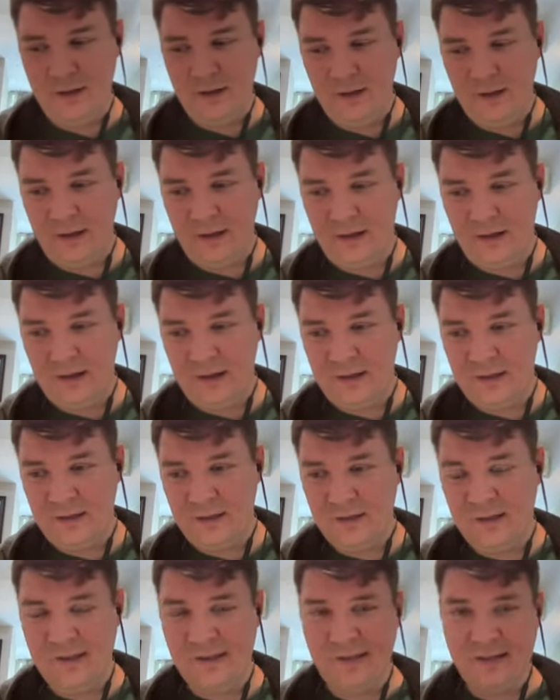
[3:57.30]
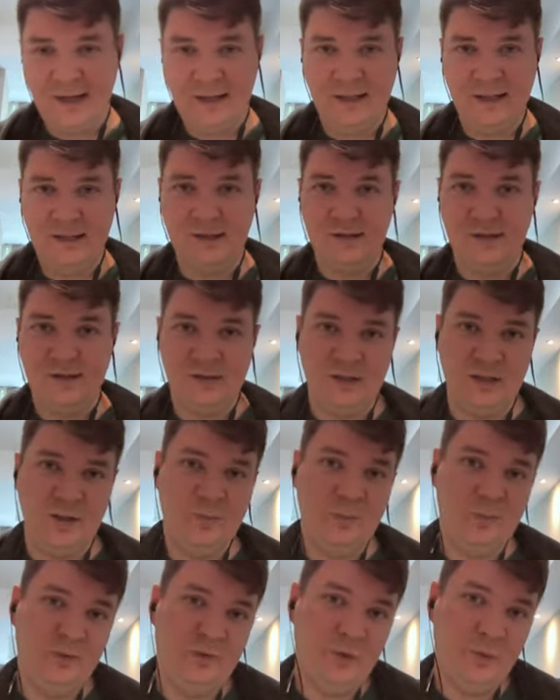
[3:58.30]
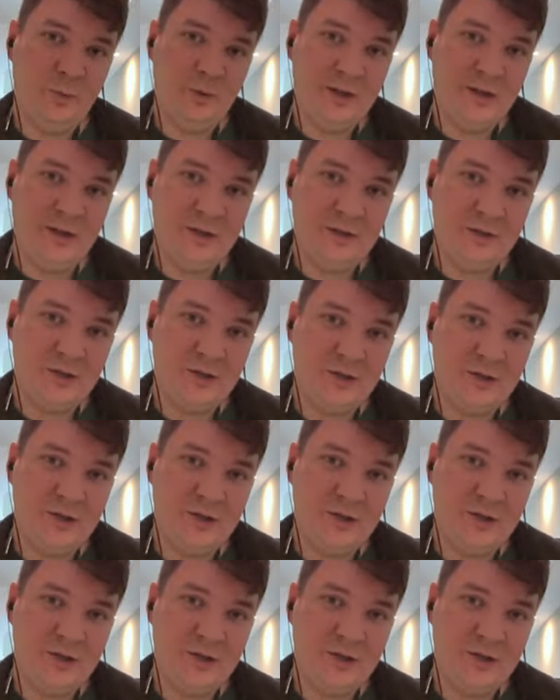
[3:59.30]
And second tip for beginners